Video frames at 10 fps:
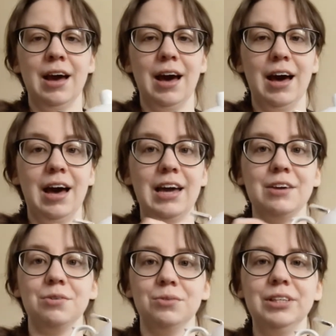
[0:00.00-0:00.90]

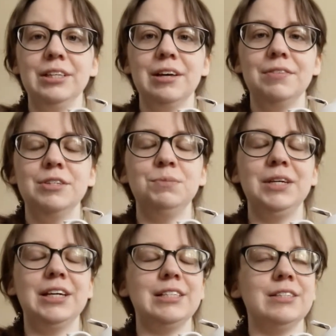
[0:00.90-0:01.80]
I really love this
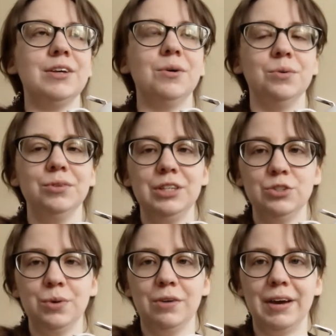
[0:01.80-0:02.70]
because it's only
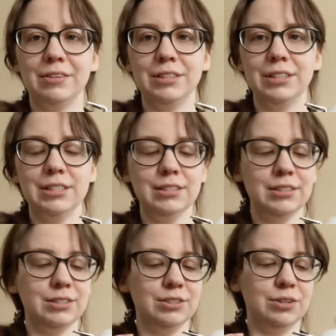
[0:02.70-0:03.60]
12 ounces,
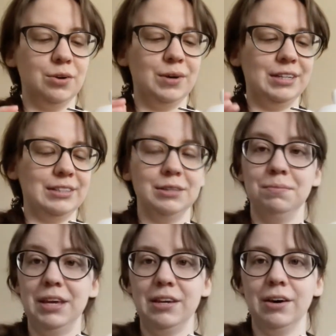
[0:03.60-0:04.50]
so it doesn't
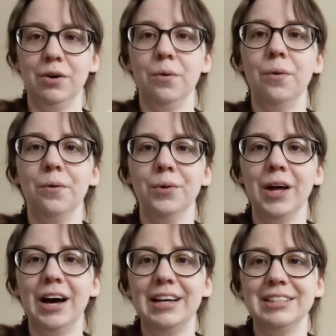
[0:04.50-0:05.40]
make a whole
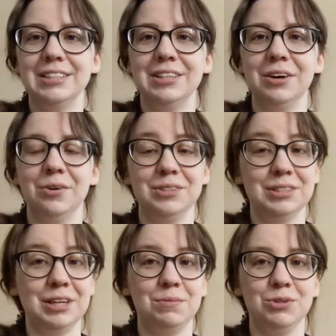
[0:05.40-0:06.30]
lot. So
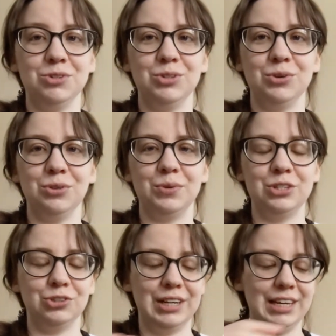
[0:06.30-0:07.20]
since I'm usually the only one
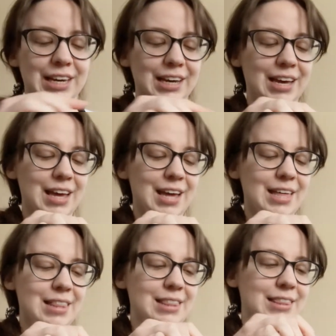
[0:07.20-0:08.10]
drinking,
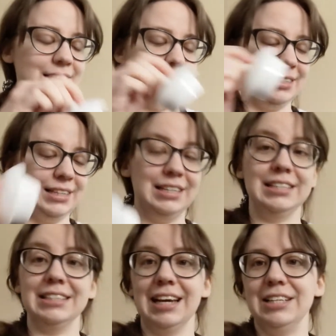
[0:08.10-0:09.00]
this
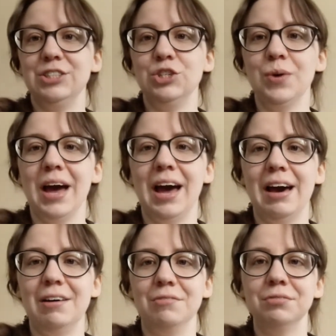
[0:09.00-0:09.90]
is nice to
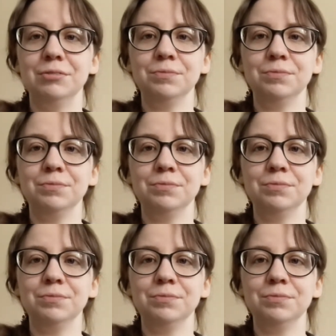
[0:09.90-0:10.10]
have